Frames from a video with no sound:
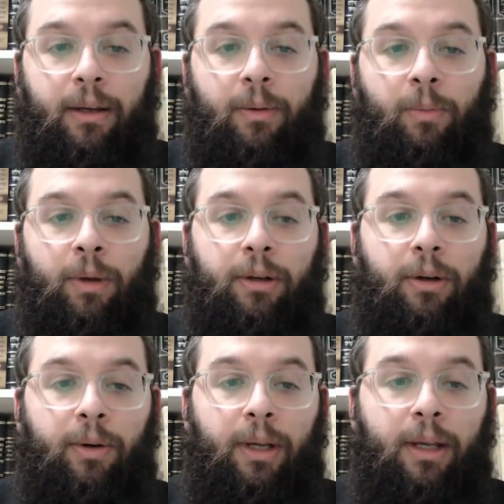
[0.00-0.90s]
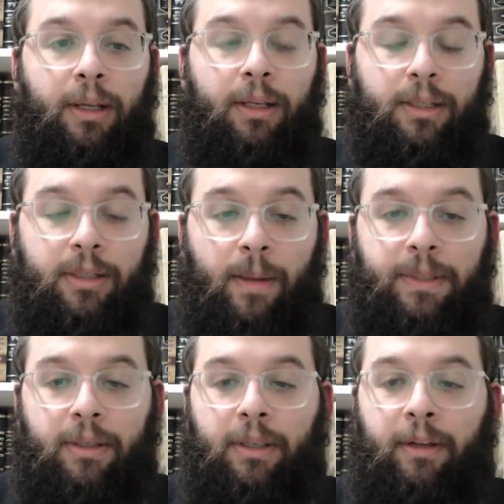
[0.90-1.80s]
whether
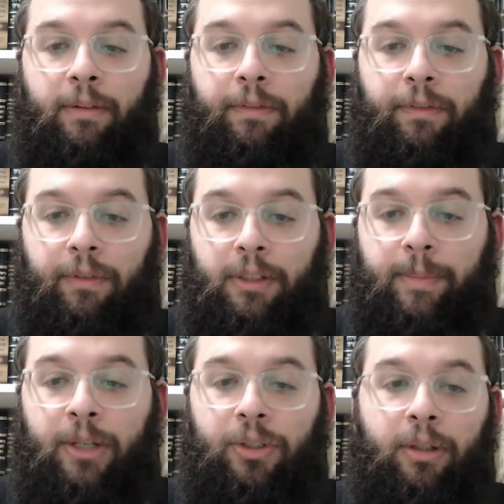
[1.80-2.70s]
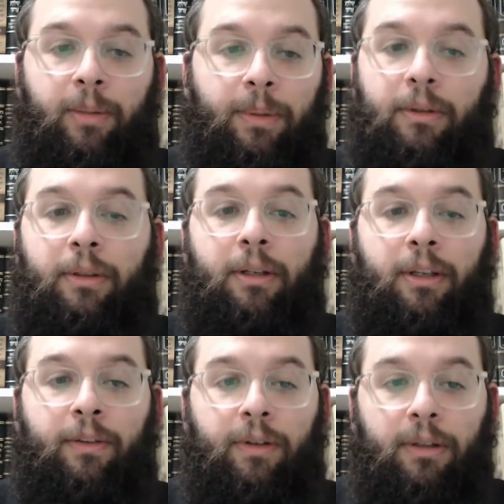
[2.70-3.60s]
substantive especially, but
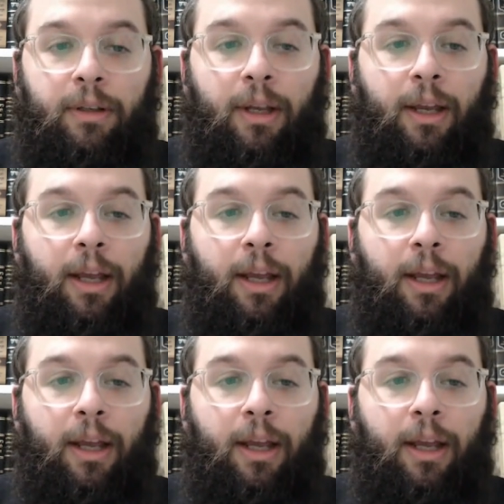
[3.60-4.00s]
even